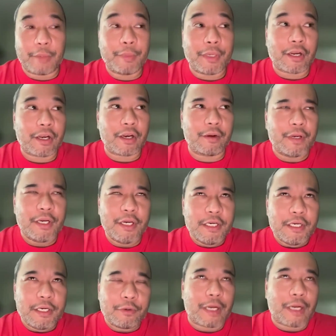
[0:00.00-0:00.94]
coming out of the
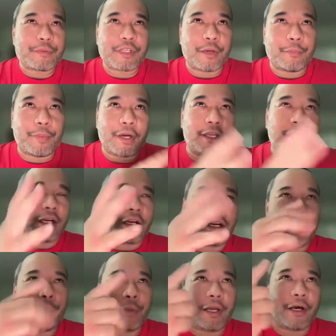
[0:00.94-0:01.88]
crabs in a bucket,
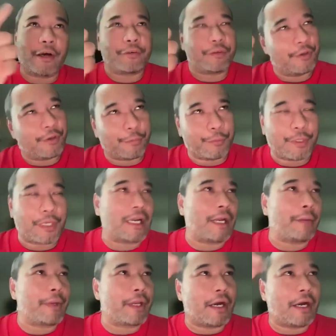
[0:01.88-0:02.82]
climbing out, you know, we're
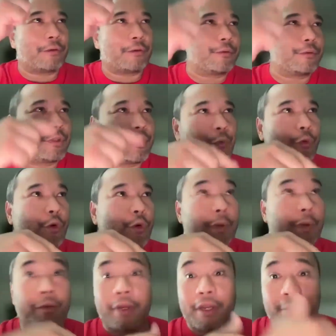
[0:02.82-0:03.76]
climbing out with the rope, but we